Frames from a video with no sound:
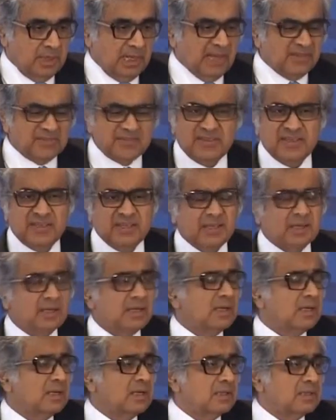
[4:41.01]
I see
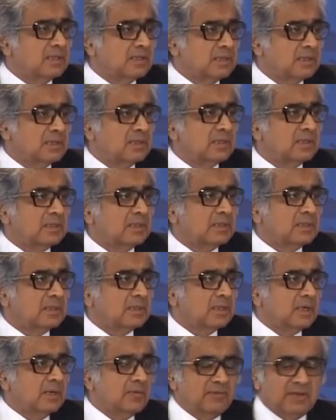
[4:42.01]

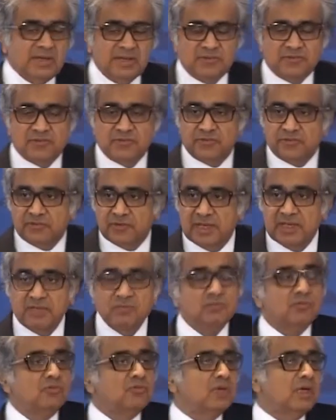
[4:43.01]
a very
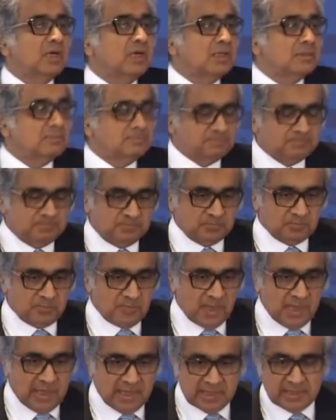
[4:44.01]
strange uh,
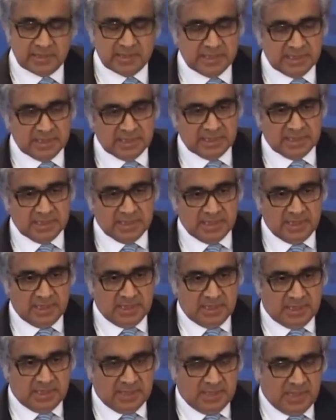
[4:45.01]
irony.
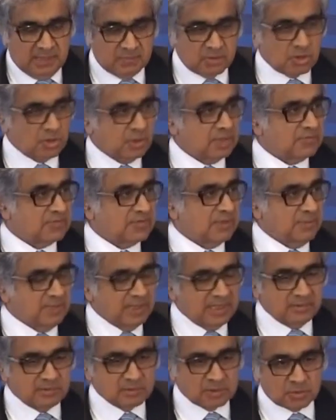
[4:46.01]
I'm sure if
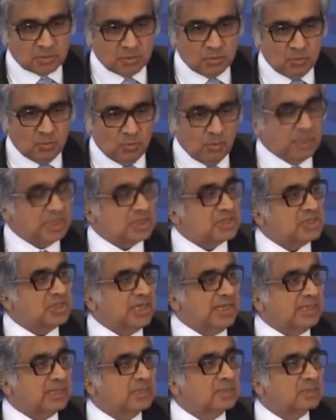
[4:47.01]
somebody was to word
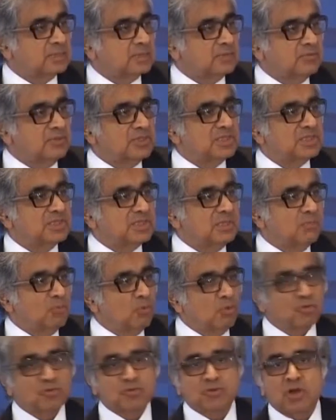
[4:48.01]
check which is the
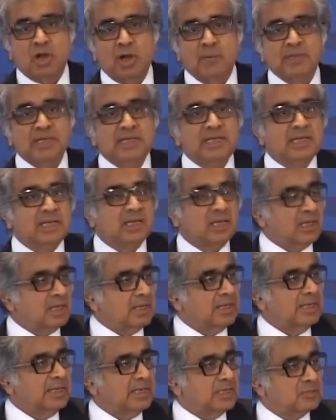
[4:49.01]
most commonly
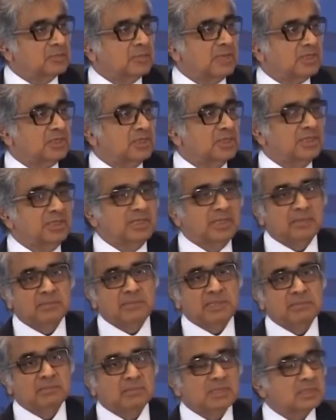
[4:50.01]
occurring expression in the
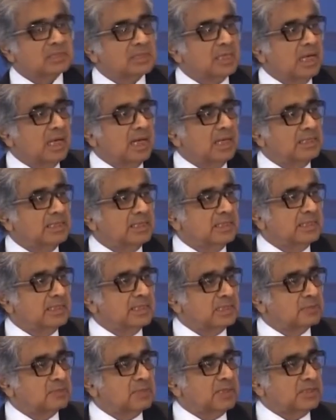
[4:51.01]
amendments, I think the
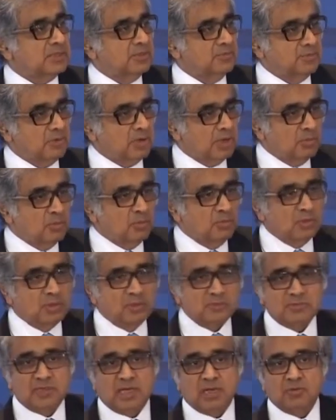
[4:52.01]
expression for
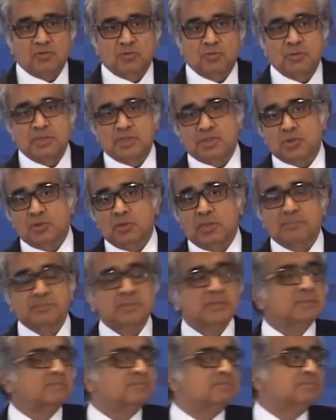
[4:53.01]
removal of doubts will show up.